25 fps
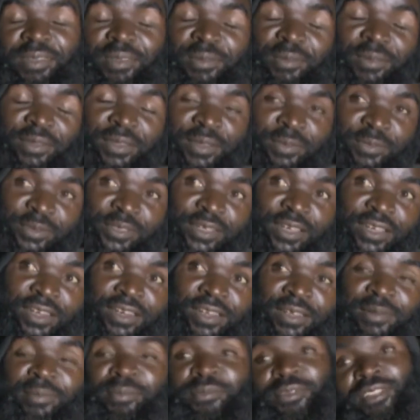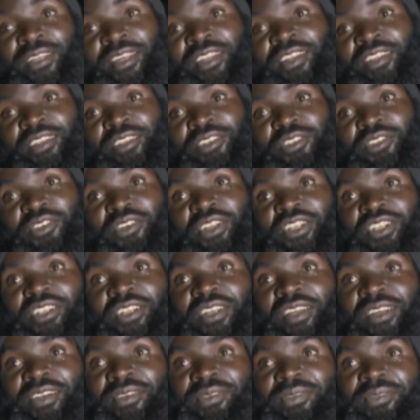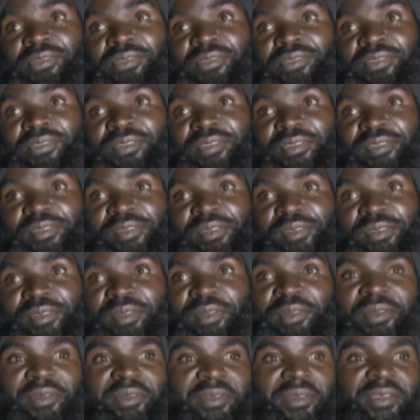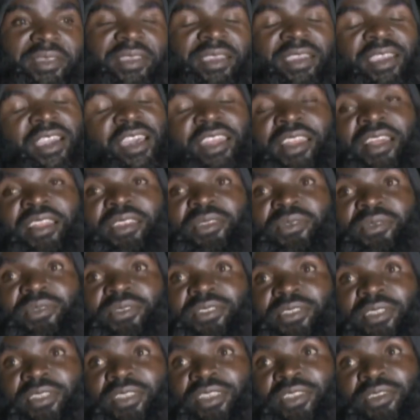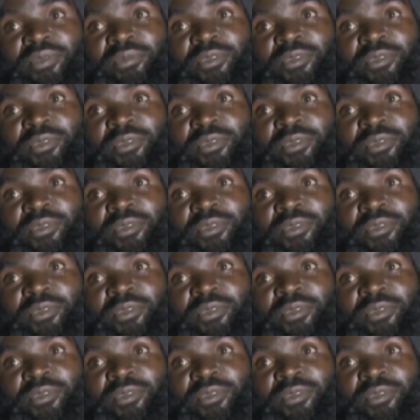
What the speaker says: I came as a young man and I have a family of 5 children and a wife.